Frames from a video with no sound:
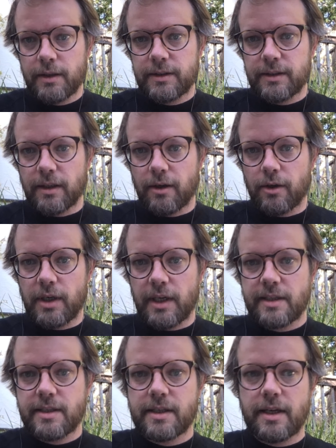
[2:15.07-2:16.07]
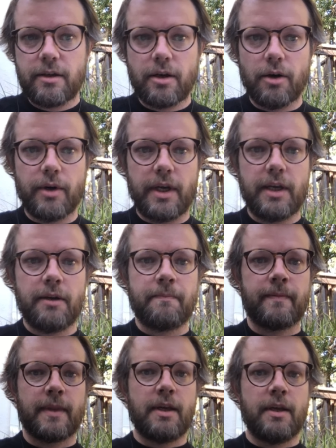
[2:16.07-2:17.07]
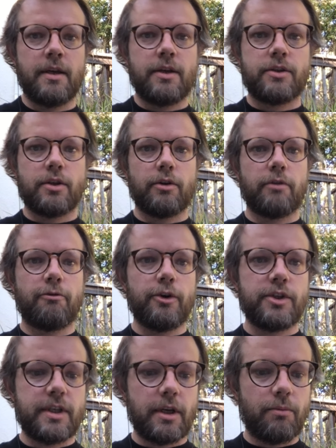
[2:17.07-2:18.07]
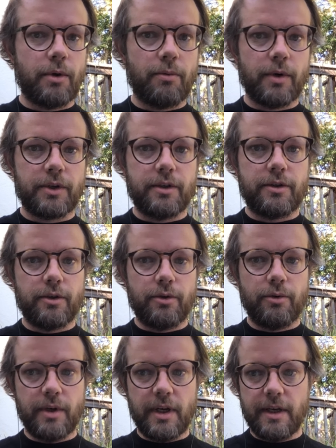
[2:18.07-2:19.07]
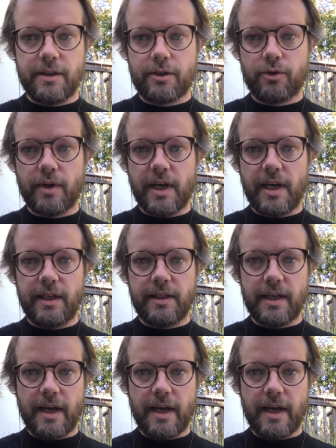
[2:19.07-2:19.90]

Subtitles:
So let's get going. So the first thing we want to do is create